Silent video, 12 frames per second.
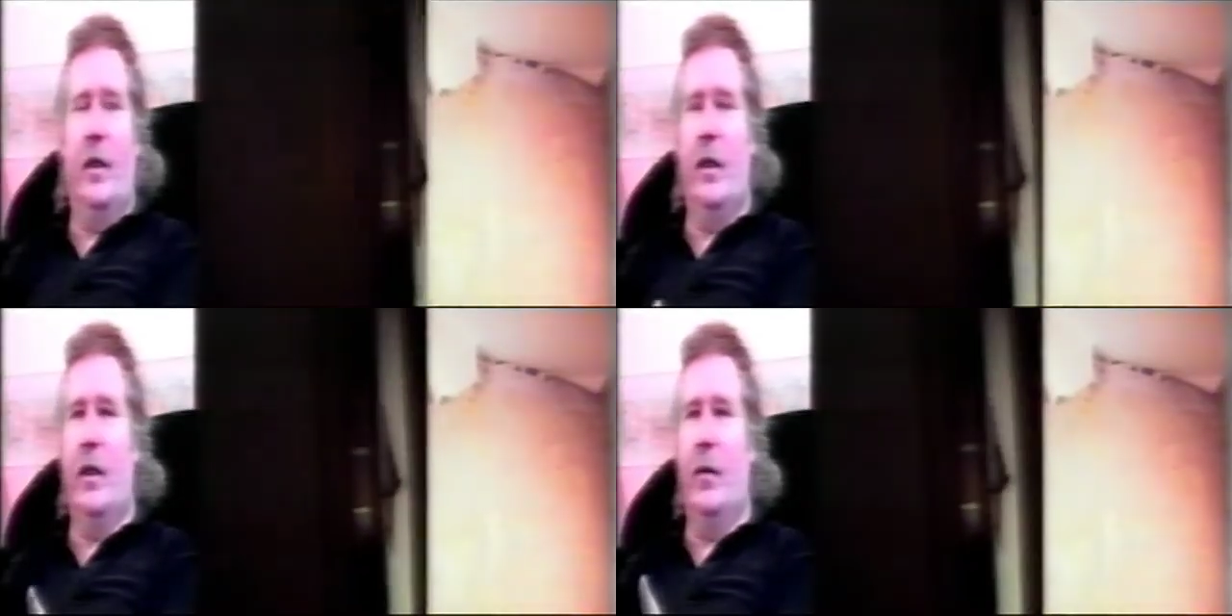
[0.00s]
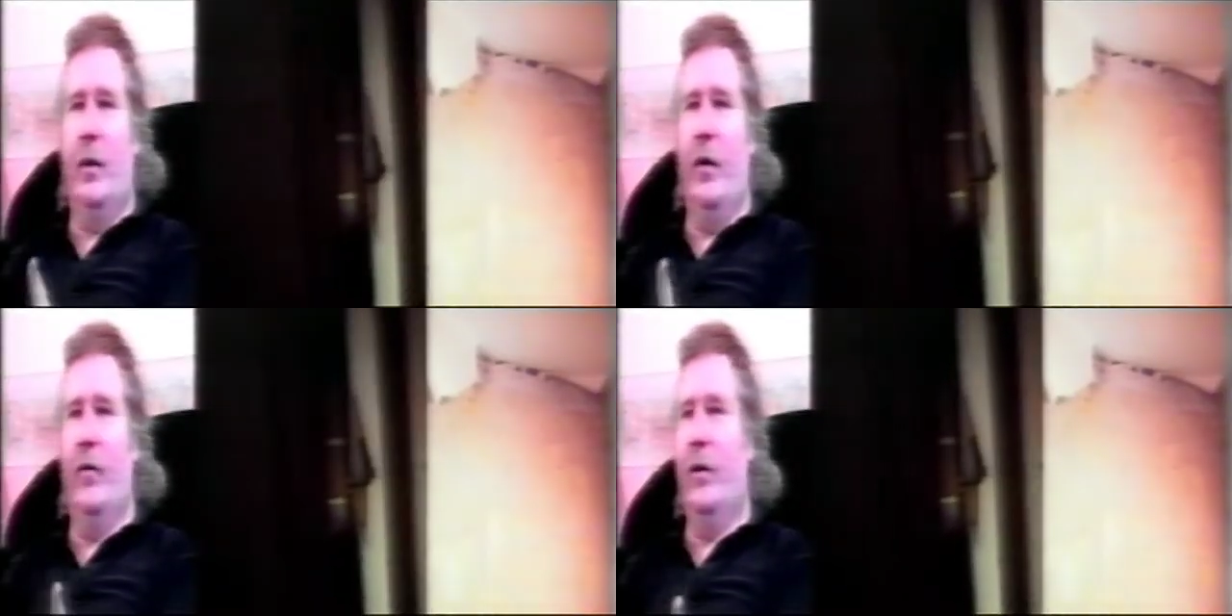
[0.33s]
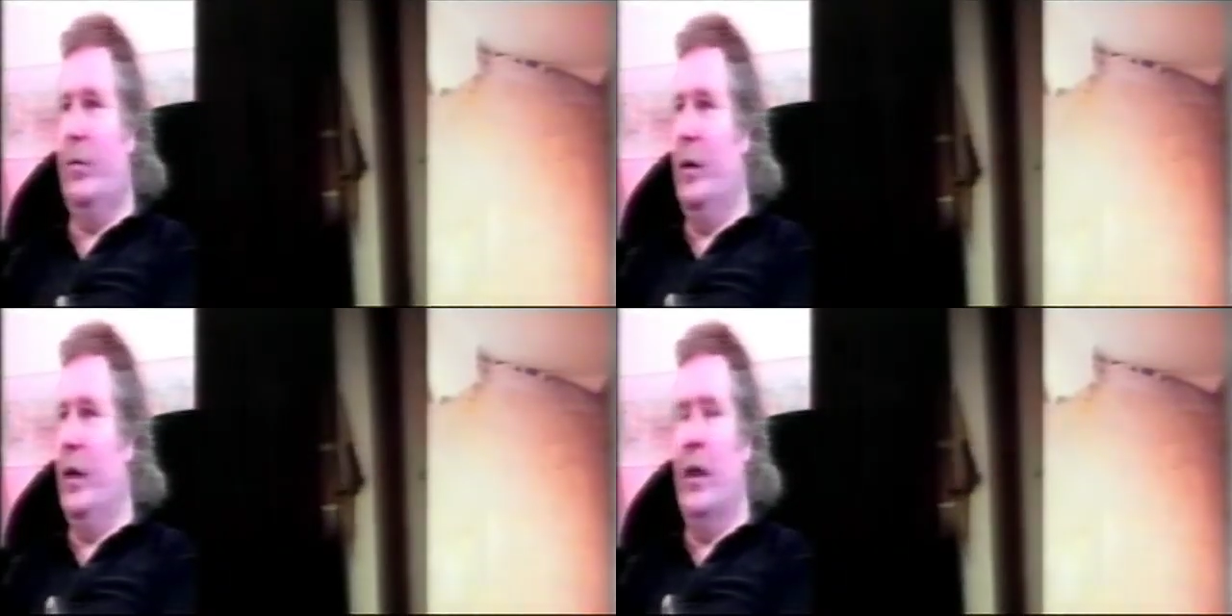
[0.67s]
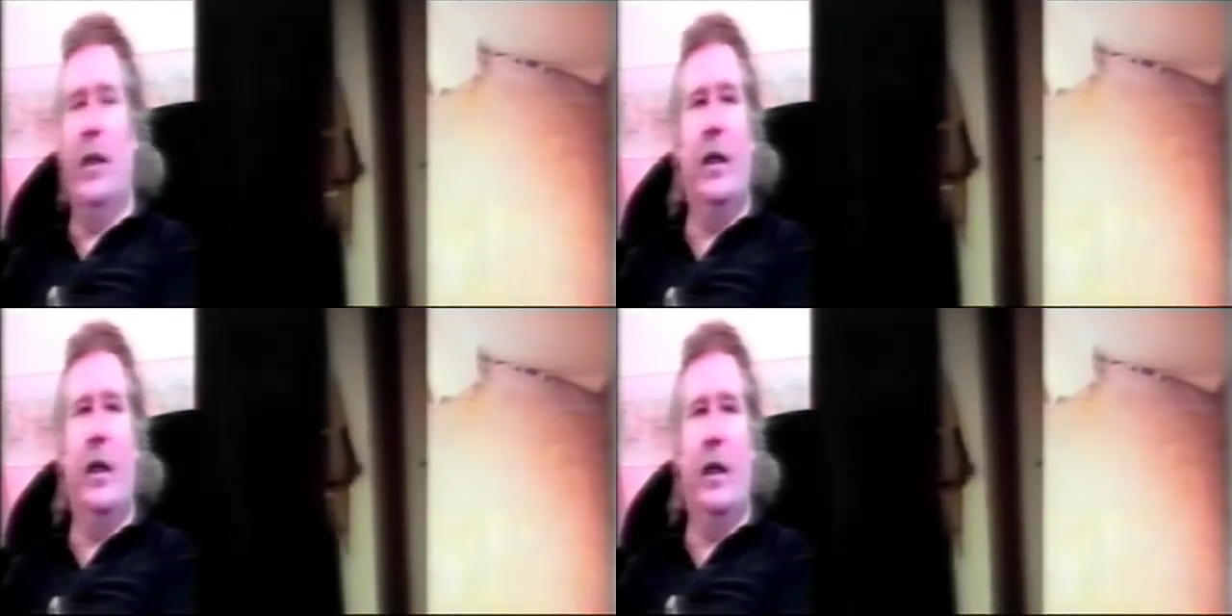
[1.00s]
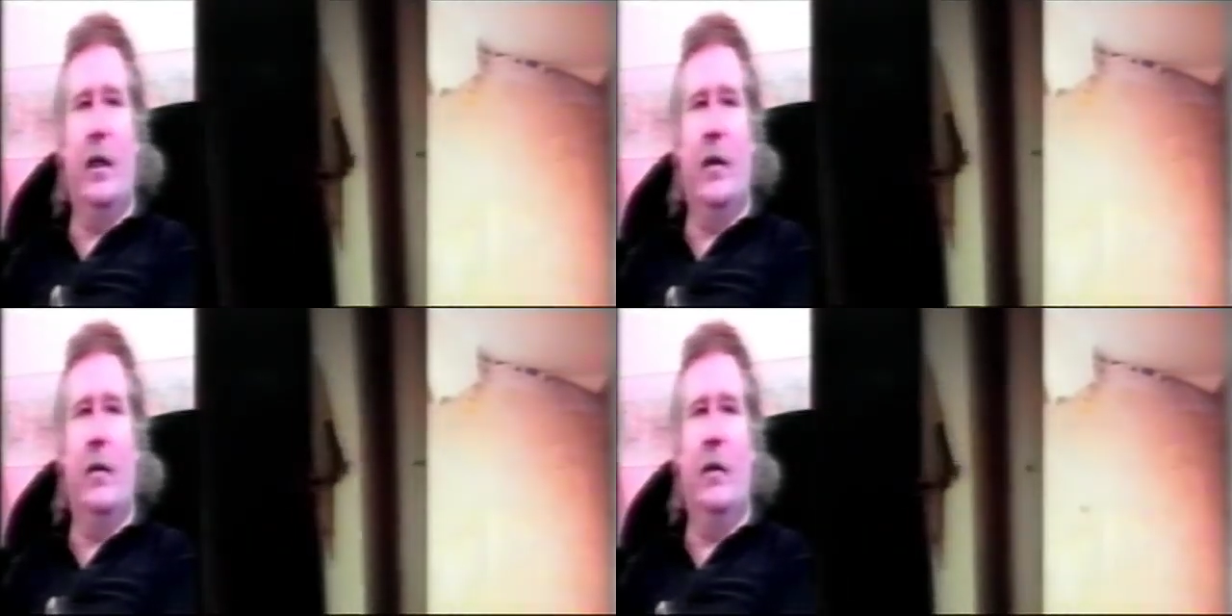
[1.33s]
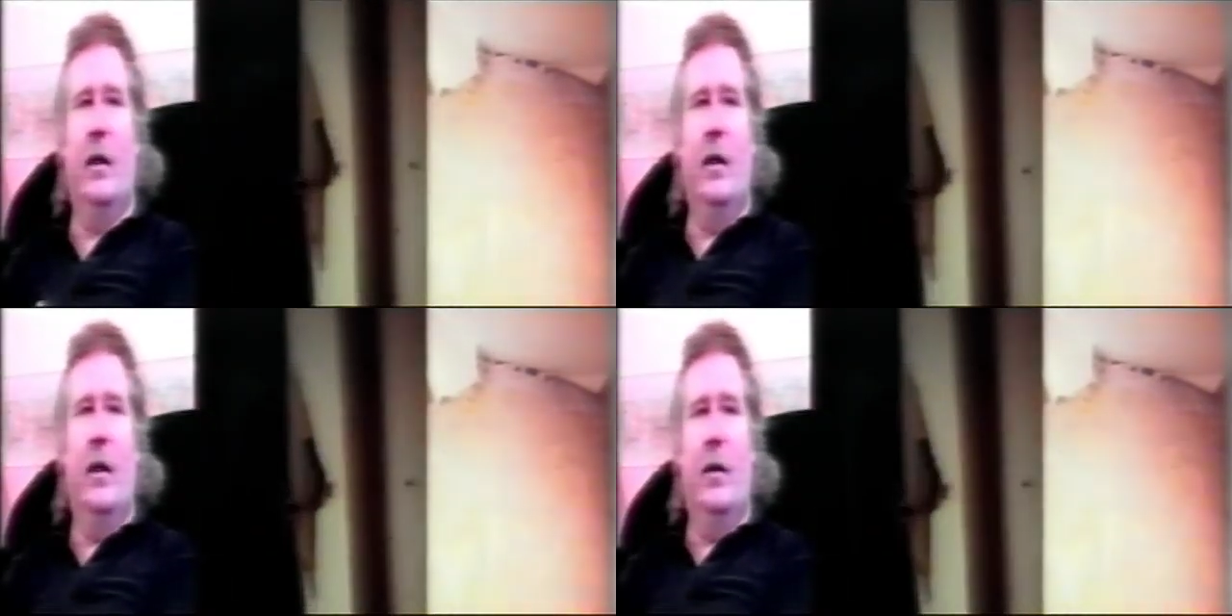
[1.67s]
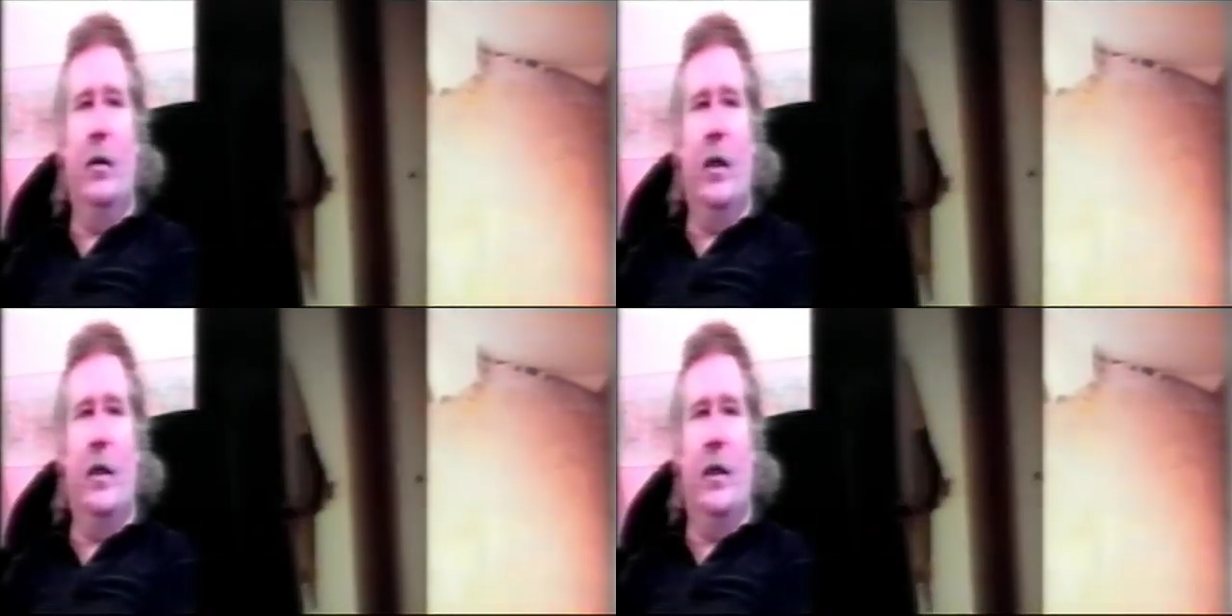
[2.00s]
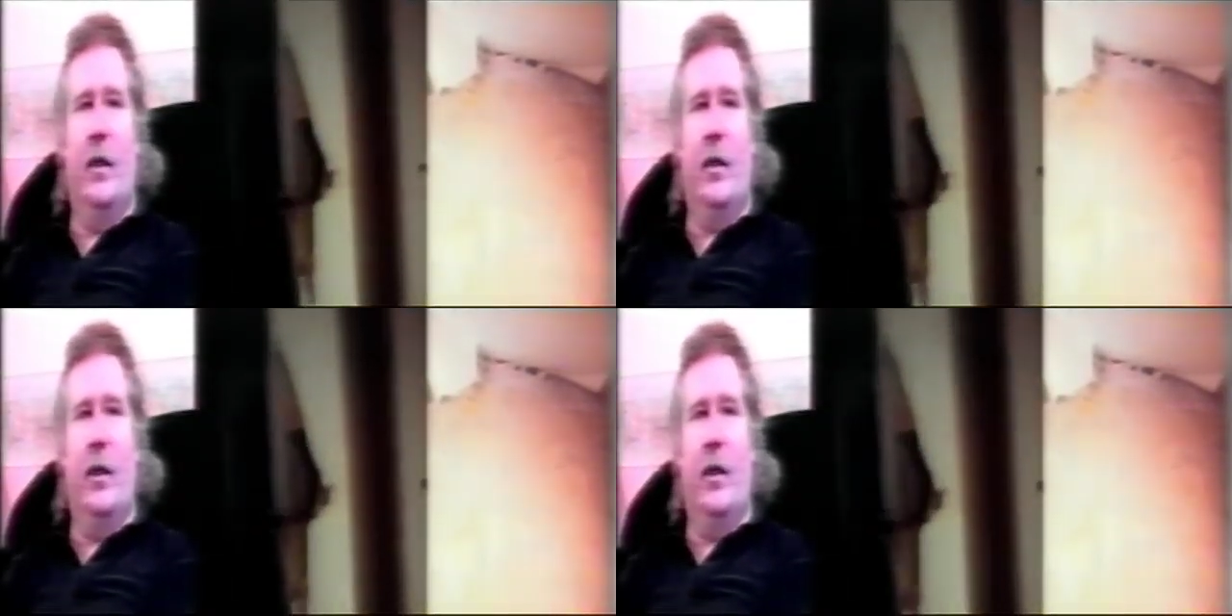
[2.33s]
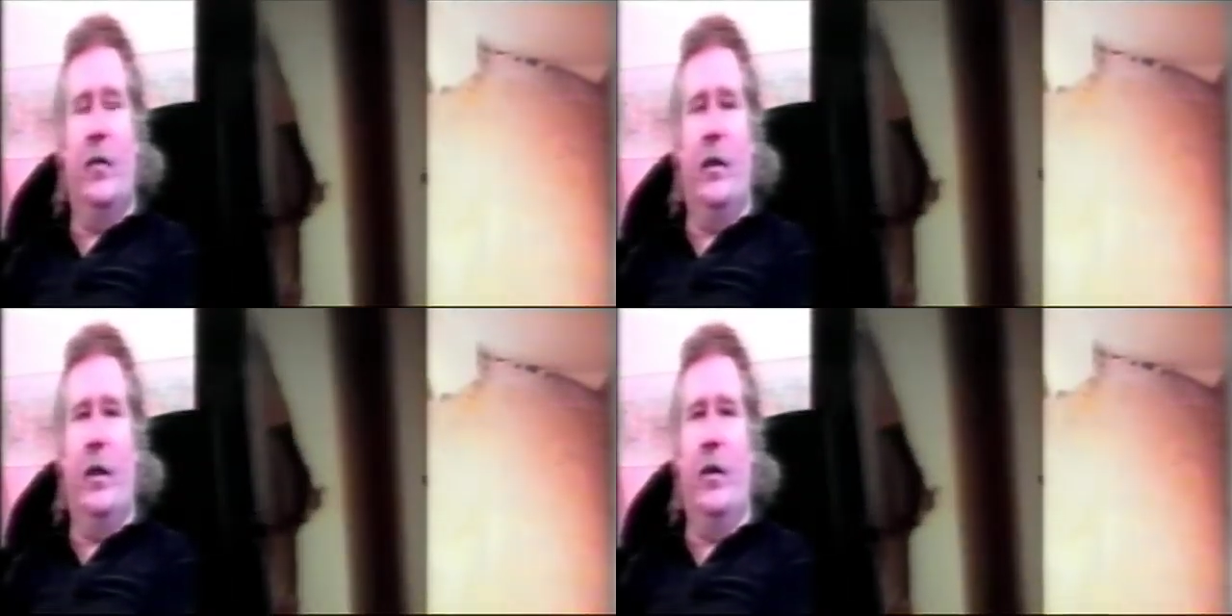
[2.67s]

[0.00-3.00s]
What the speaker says: Just about everybody in that area wanted transferred